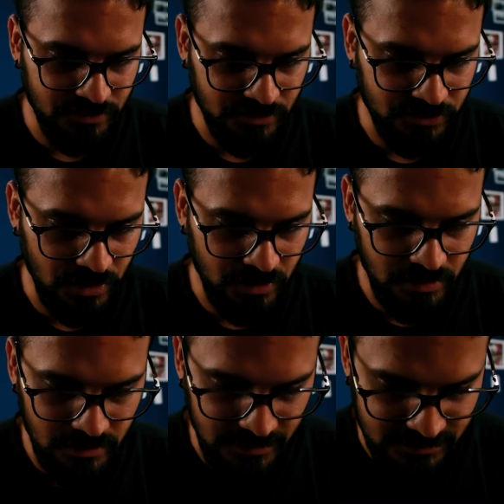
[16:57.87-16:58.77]
So
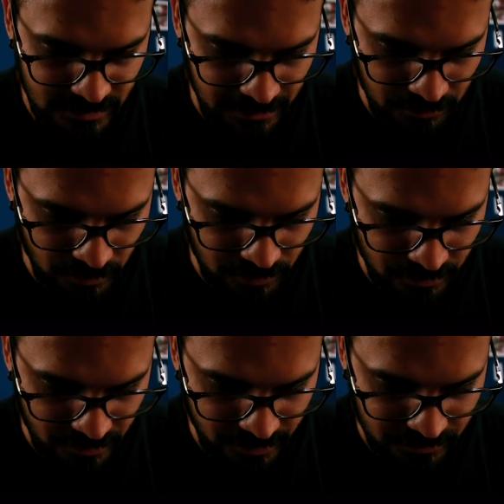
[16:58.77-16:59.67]
circle is like you can
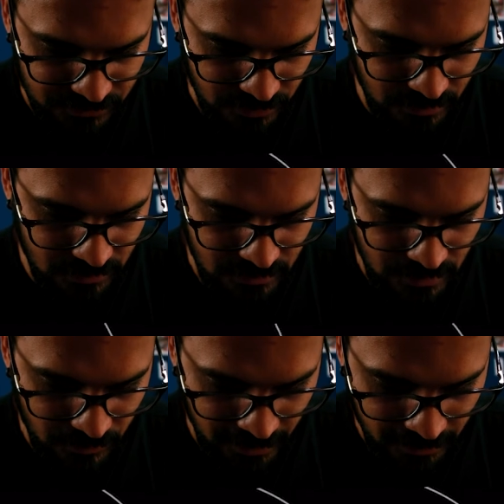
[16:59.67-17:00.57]
create a circle
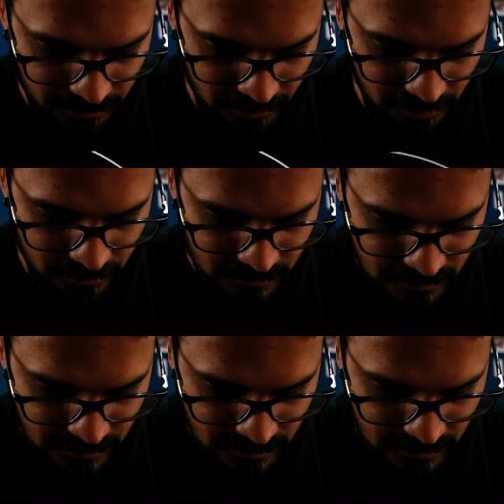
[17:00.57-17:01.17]
around anything.